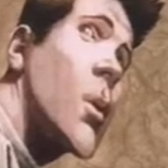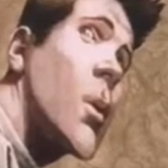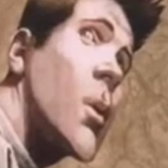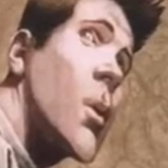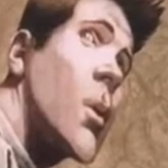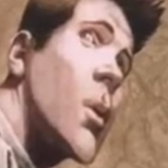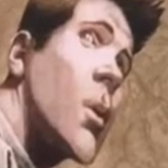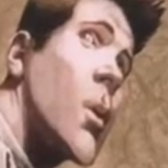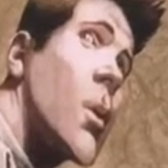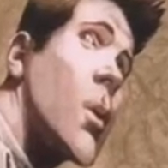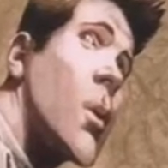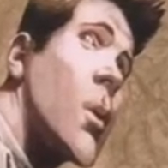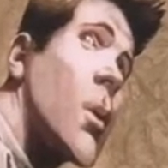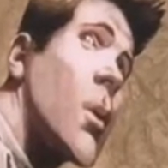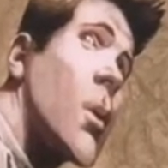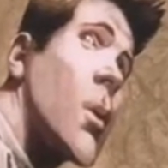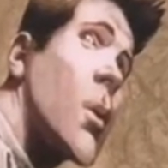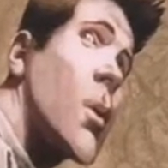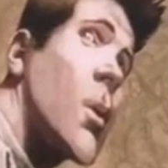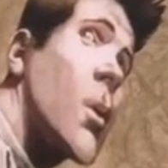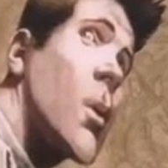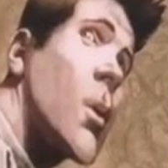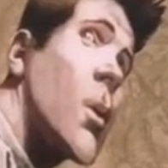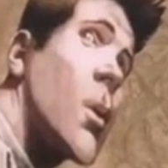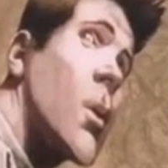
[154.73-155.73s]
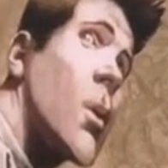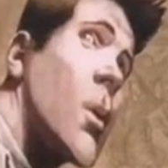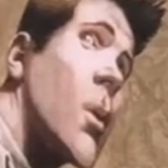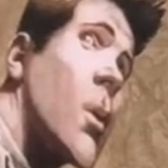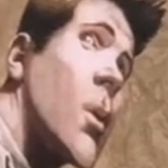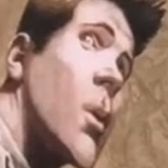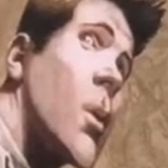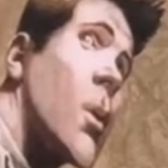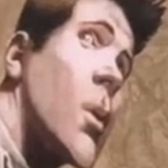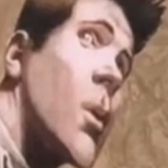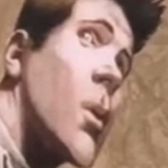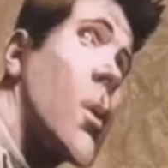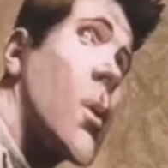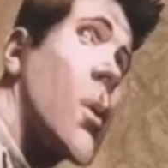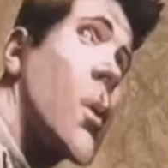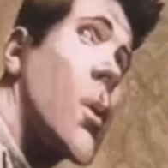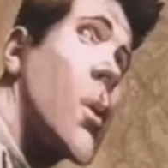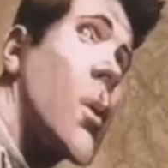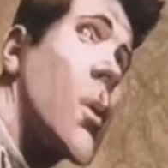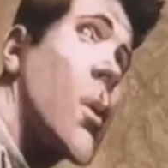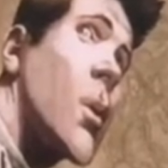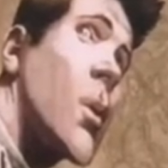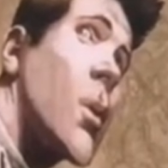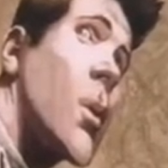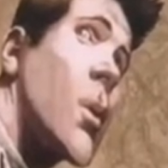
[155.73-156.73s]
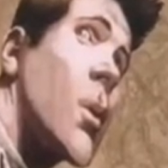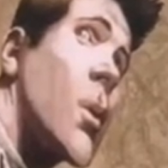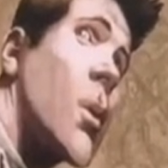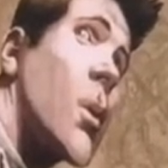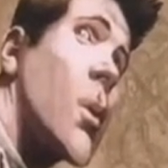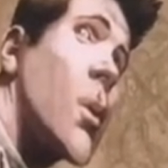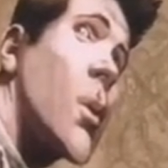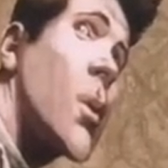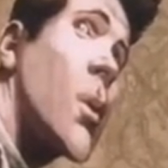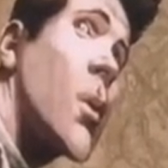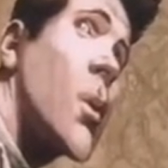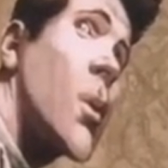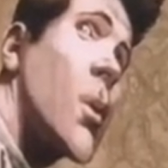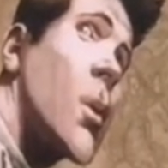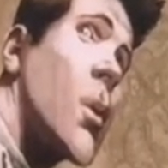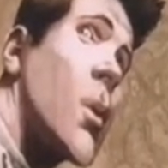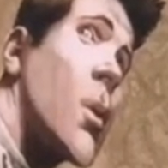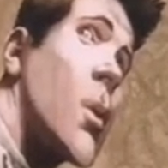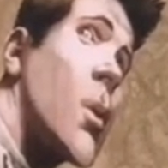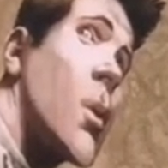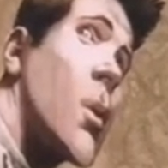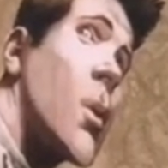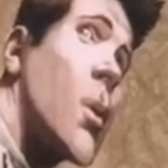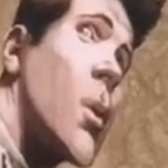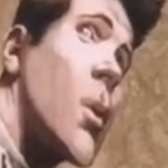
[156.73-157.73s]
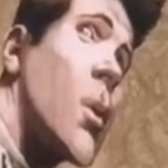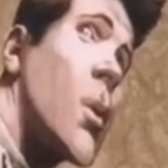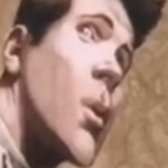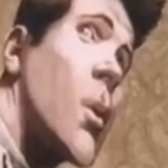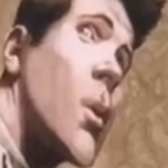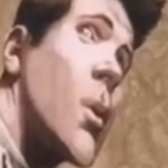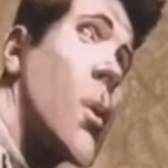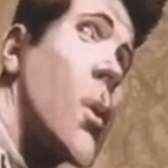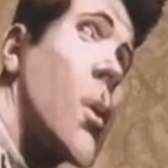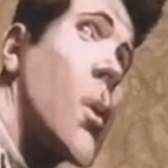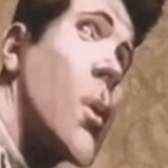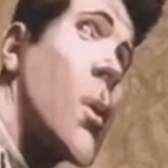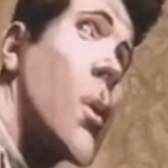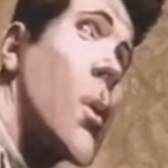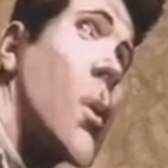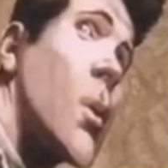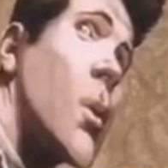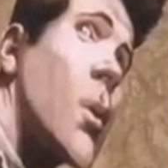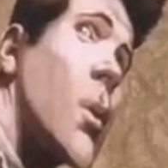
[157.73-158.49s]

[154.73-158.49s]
(silent)